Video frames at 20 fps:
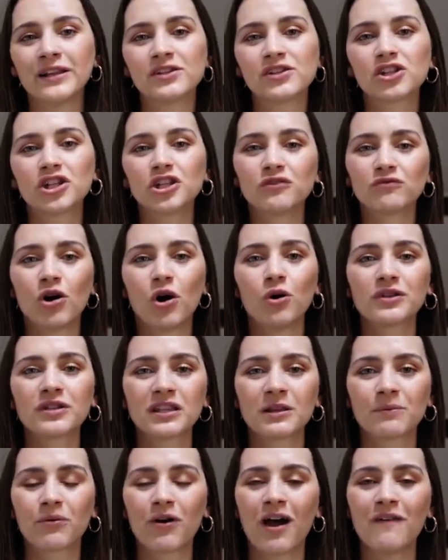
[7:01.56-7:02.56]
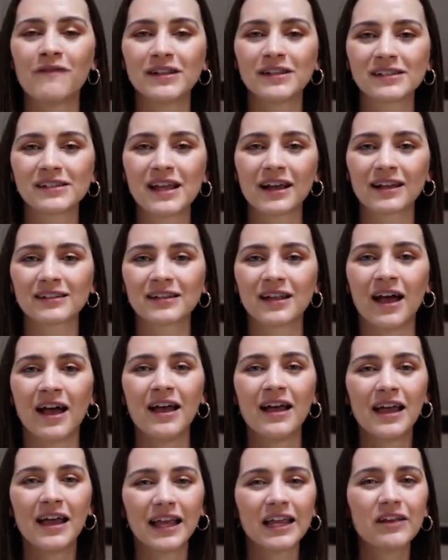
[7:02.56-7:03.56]
into roles in the private
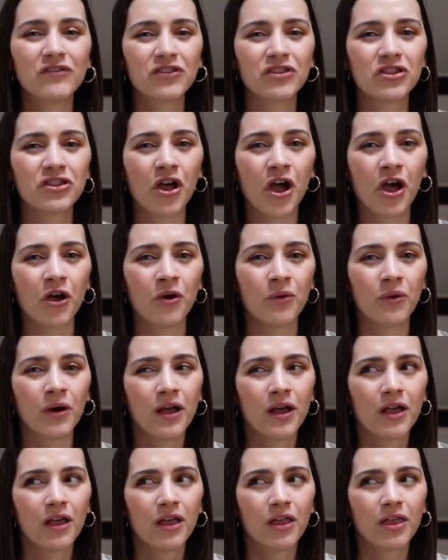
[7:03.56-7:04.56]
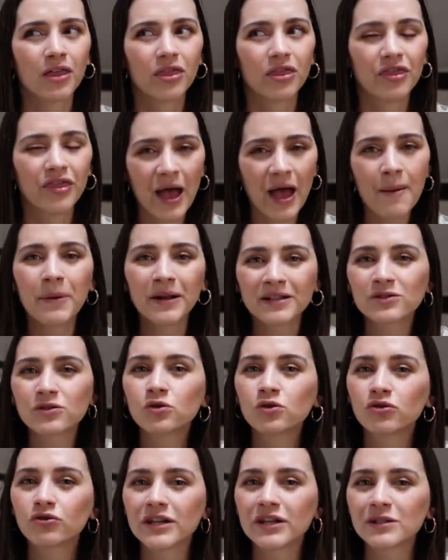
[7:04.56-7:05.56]
sector, even though their
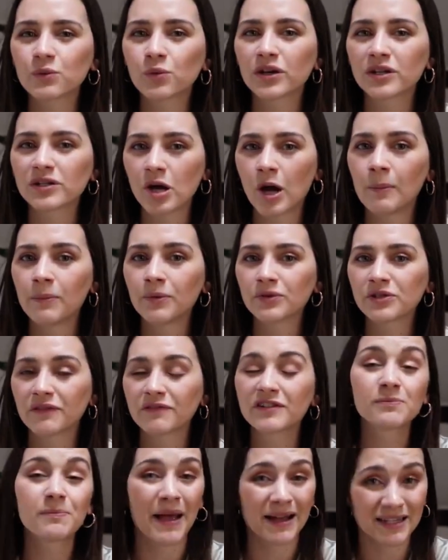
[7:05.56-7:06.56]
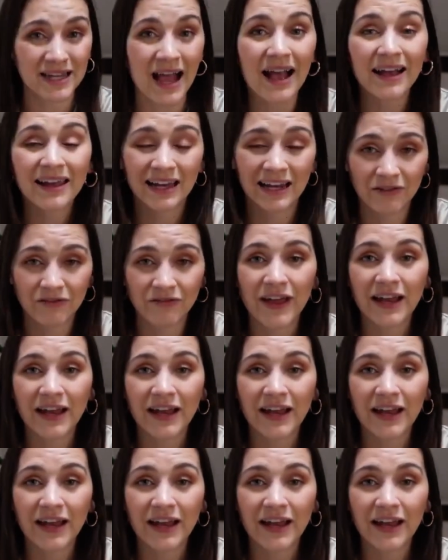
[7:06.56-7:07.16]
political careers were examples of spectacular